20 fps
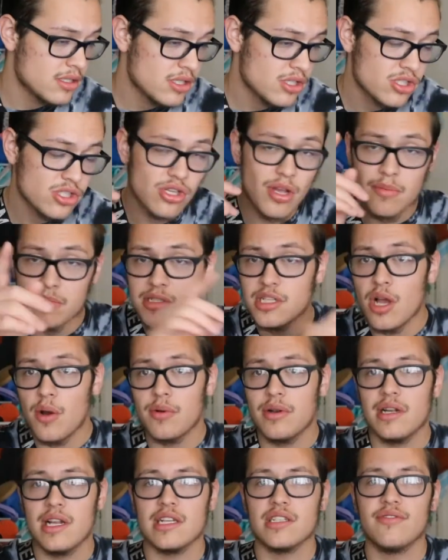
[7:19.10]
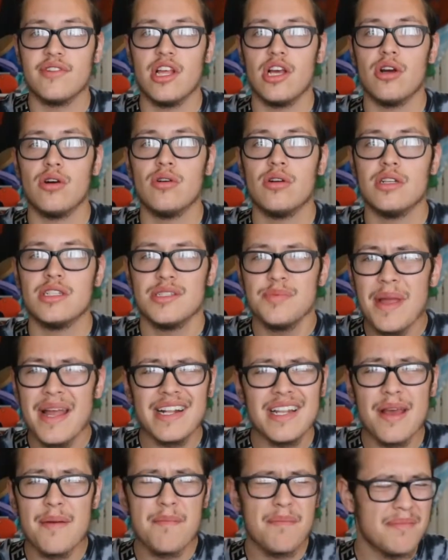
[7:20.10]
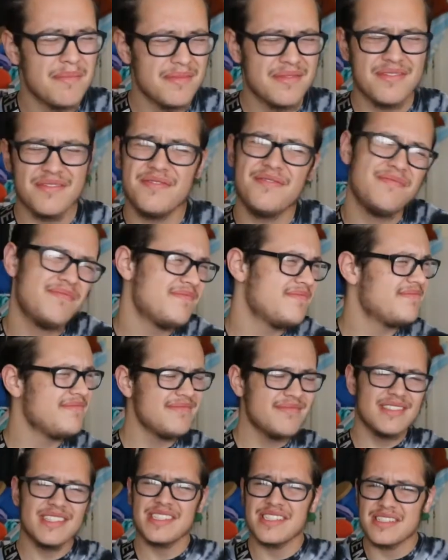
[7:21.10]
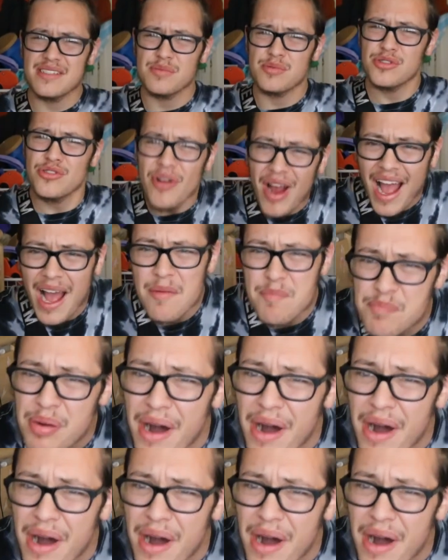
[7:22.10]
So I'm gonna see y'all in the next video. Smack that subscribe